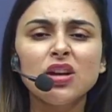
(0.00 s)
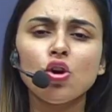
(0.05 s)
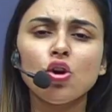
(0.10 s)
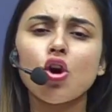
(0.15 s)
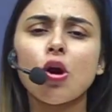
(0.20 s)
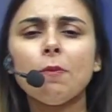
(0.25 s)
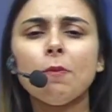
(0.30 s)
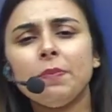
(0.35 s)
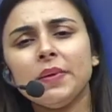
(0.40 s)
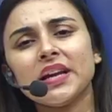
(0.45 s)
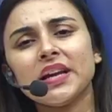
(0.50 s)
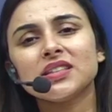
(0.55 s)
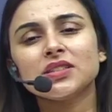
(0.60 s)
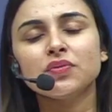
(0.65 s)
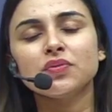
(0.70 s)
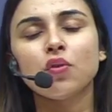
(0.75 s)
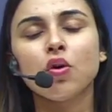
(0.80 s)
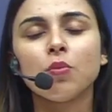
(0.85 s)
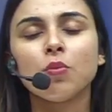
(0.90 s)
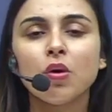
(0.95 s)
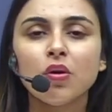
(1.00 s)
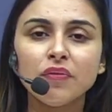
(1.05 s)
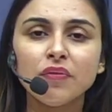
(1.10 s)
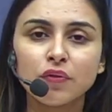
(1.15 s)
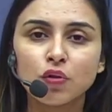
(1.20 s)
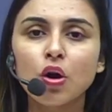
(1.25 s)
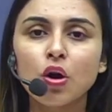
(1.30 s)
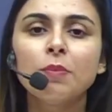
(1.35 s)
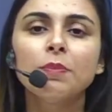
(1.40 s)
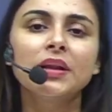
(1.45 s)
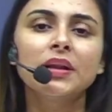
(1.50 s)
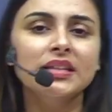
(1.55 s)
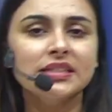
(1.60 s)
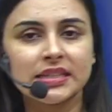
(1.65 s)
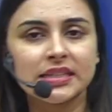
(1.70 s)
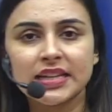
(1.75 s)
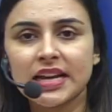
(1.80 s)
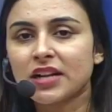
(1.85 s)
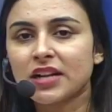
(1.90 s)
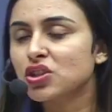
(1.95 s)
complex form of complex
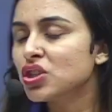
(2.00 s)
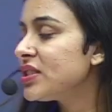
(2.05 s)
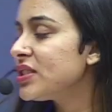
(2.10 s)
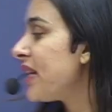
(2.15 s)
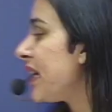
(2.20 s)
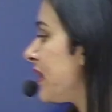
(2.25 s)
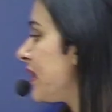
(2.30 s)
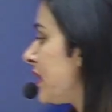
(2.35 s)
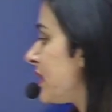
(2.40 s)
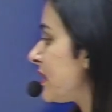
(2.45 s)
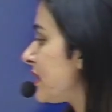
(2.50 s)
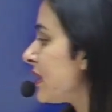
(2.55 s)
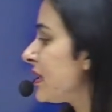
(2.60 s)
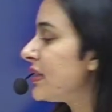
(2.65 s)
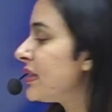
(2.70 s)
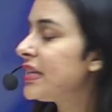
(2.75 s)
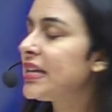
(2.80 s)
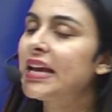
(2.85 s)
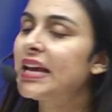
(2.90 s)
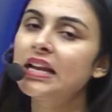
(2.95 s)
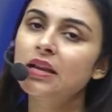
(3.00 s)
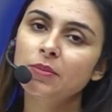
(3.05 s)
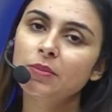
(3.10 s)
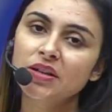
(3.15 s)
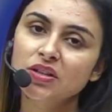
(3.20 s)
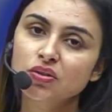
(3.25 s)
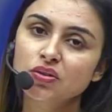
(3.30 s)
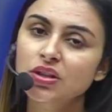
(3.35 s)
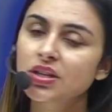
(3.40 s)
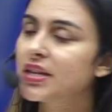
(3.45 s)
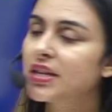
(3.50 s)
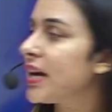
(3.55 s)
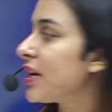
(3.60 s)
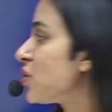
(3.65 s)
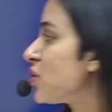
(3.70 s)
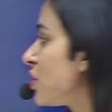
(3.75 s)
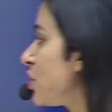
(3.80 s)
reactions, and this is the elementary reaction.